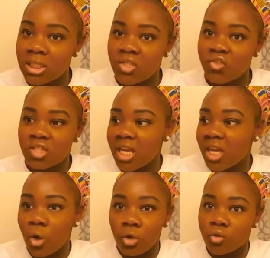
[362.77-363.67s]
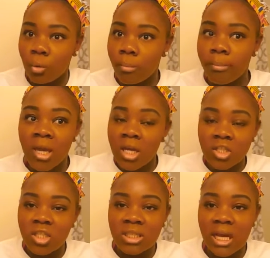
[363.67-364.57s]
sister is like also
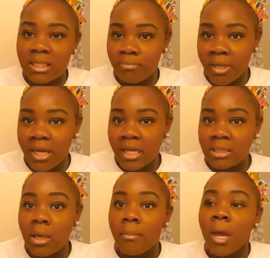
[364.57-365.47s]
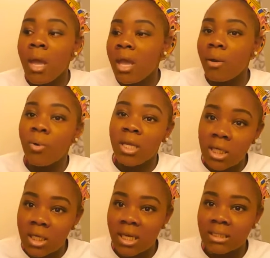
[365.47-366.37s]
just as big as him. And when
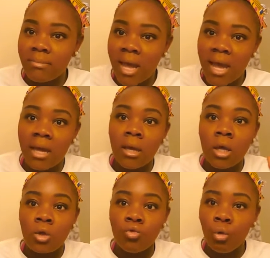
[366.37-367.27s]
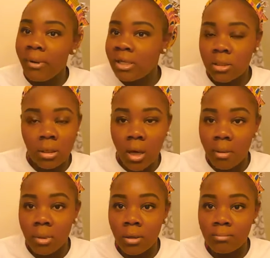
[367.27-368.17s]
he gets mad, nobody could
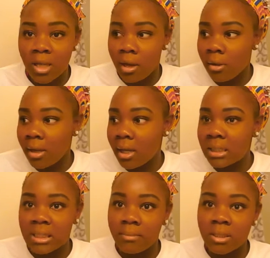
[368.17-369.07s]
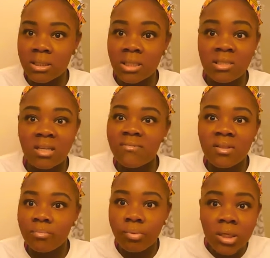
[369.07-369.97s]
calm him down except his sister. Even
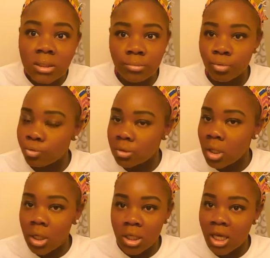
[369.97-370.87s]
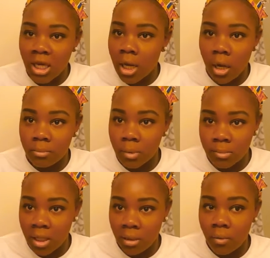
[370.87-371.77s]
the principals can't calm him
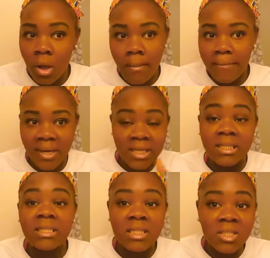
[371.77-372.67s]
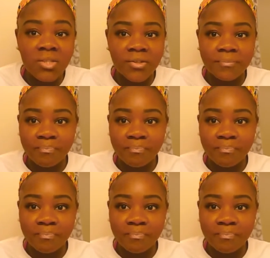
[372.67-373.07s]
down, but his sister.